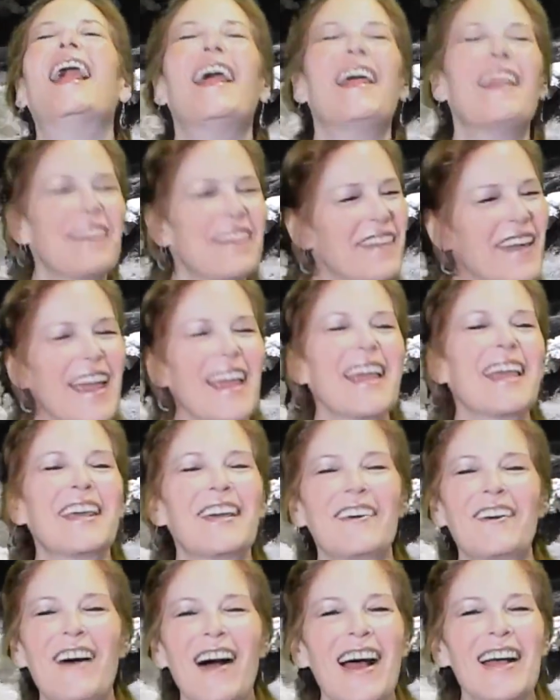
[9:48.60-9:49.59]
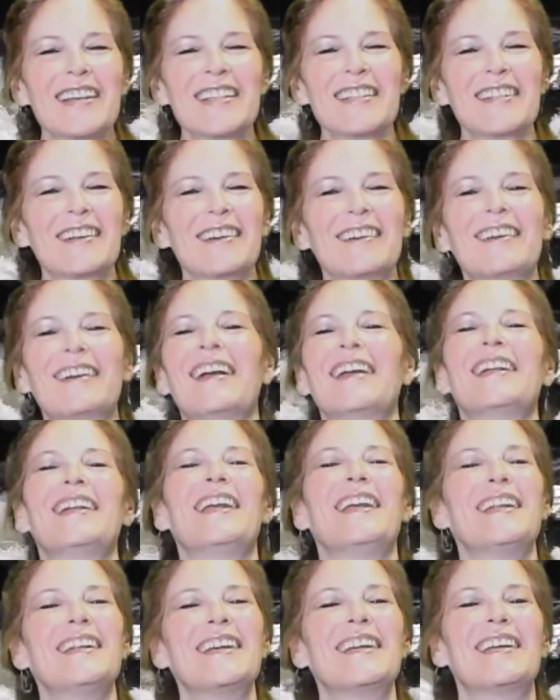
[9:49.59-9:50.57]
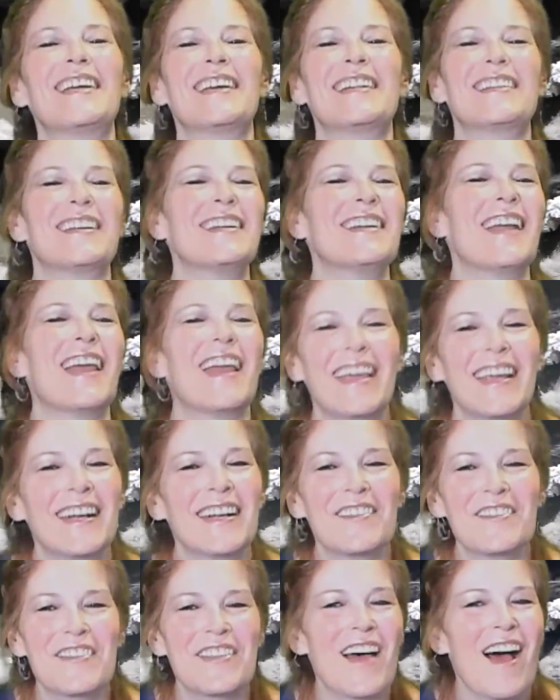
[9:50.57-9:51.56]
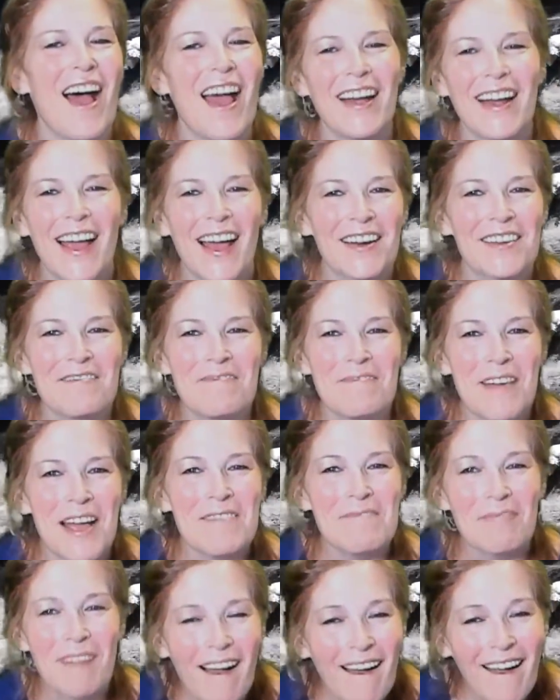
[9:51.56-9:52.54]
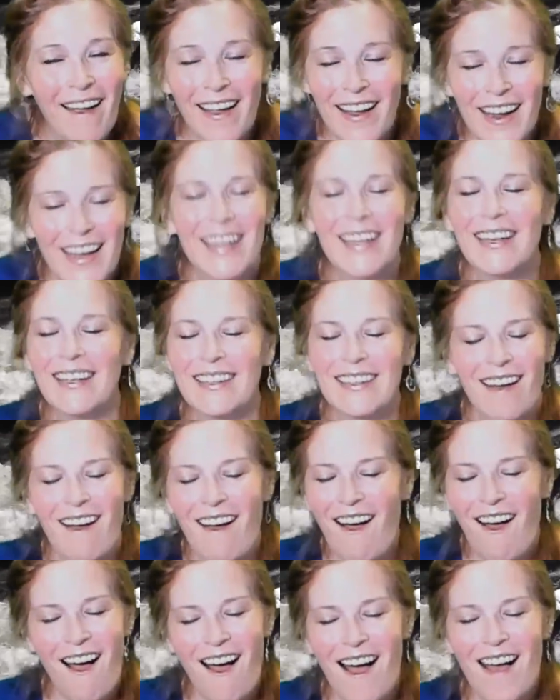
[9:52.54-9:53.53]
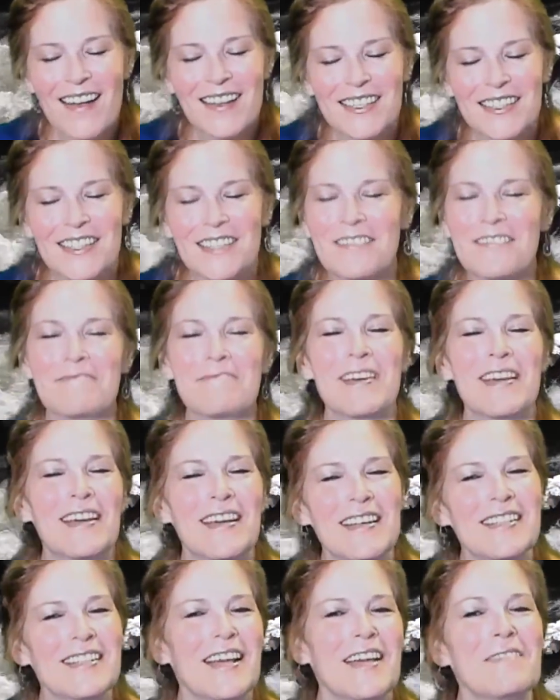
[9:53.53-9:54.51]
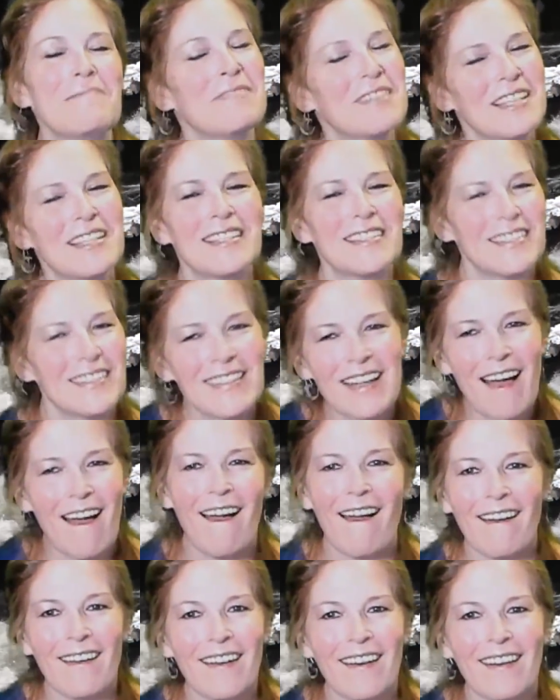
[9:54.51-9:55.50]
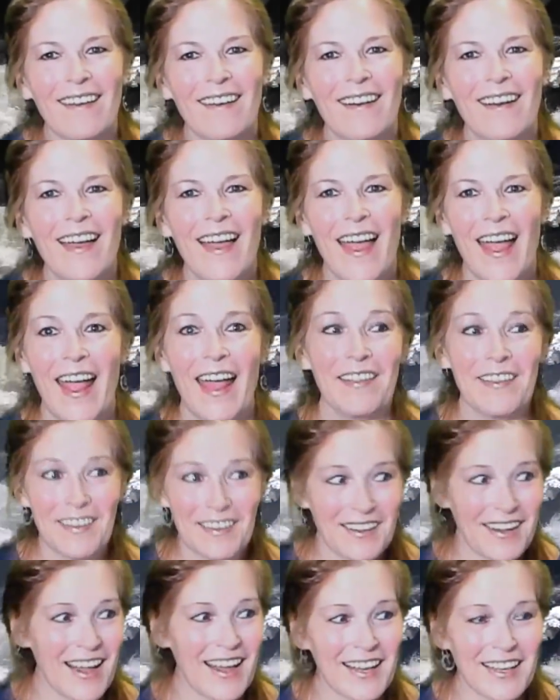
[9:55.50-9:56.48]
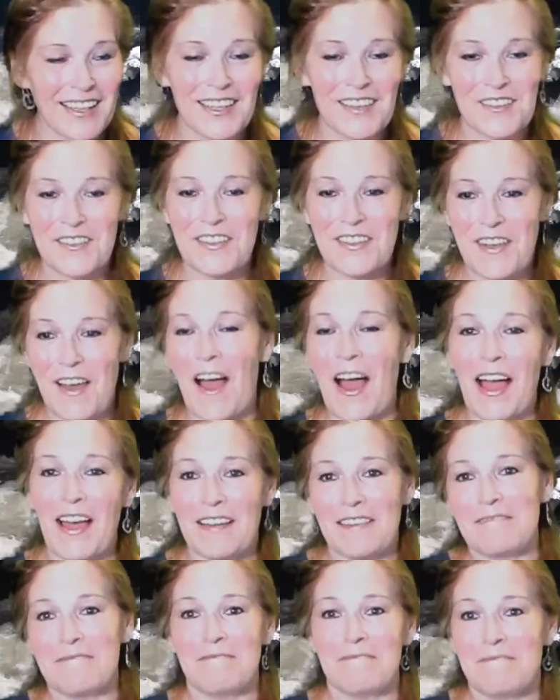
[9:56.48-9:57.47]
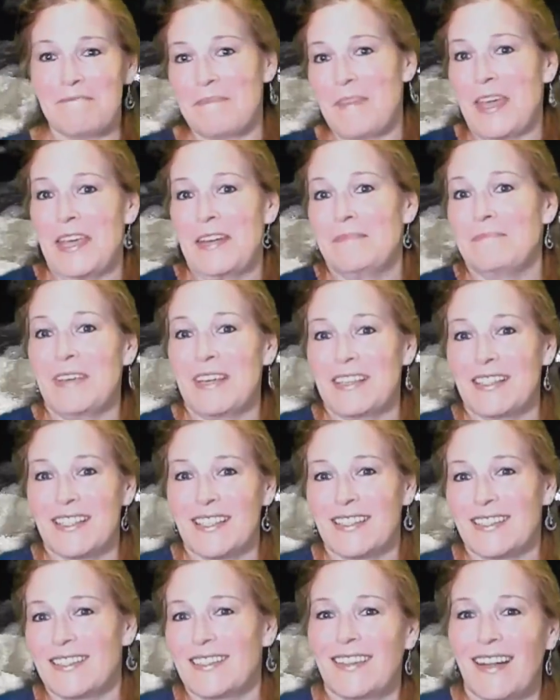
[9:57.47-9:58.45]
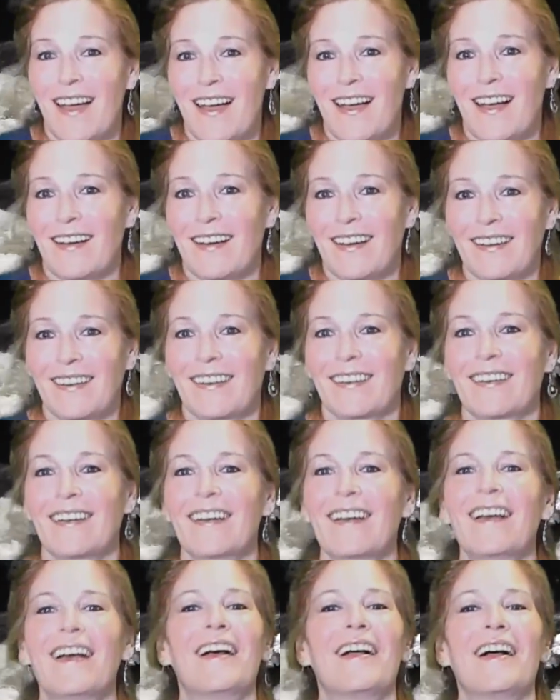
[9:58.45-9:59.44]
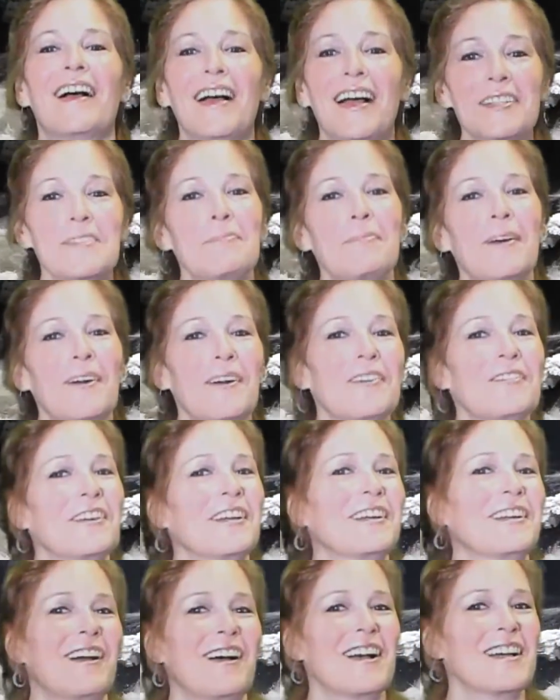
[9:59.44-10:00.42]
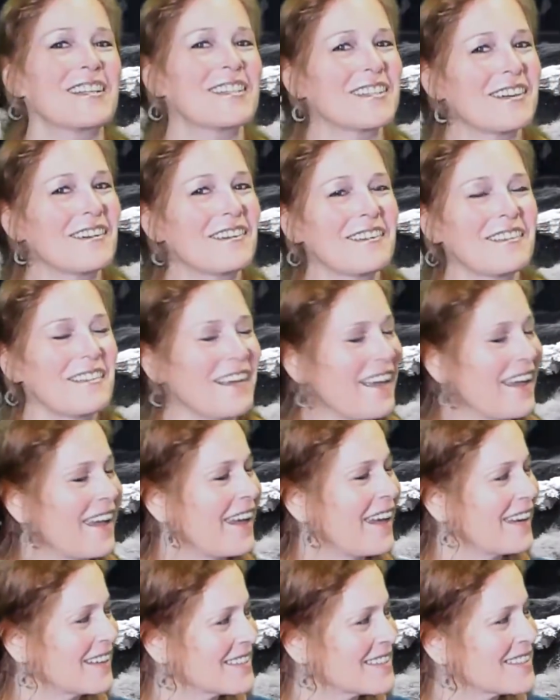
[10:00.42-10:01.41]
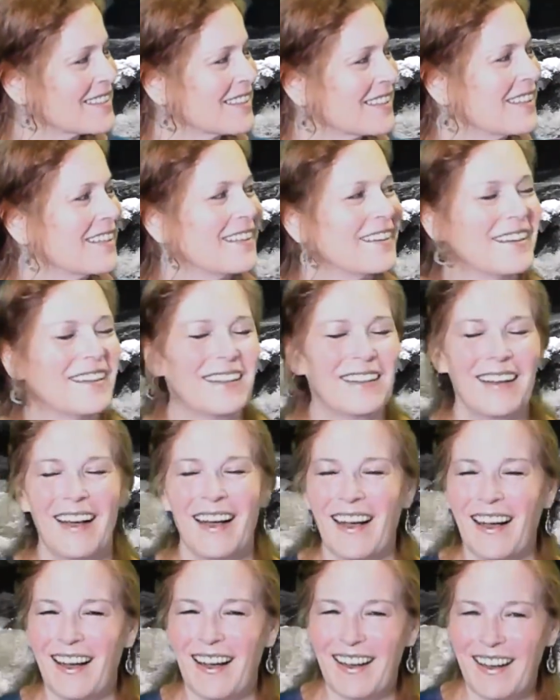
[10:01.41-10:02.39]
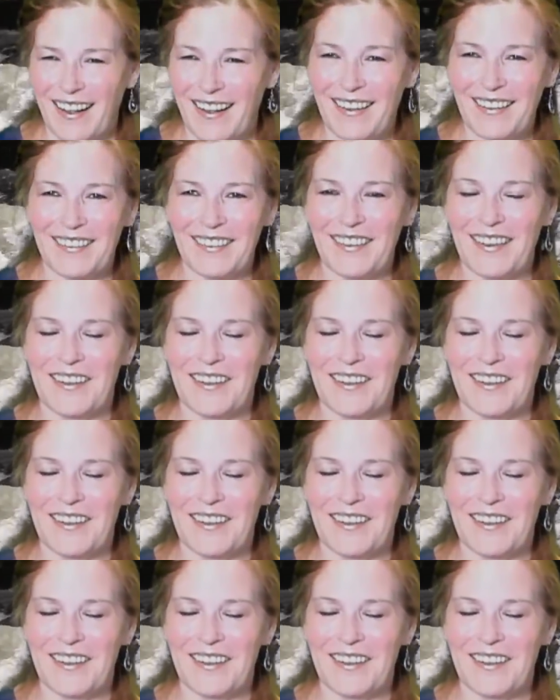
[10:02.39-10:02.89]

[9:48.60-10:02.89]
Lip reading: Thank you, Oscar. I need to get the negative thought out of my mind. Awesome, because I'm stuck. And the negative thought made me stuck. That's perfect, Oscar. Thanks. I love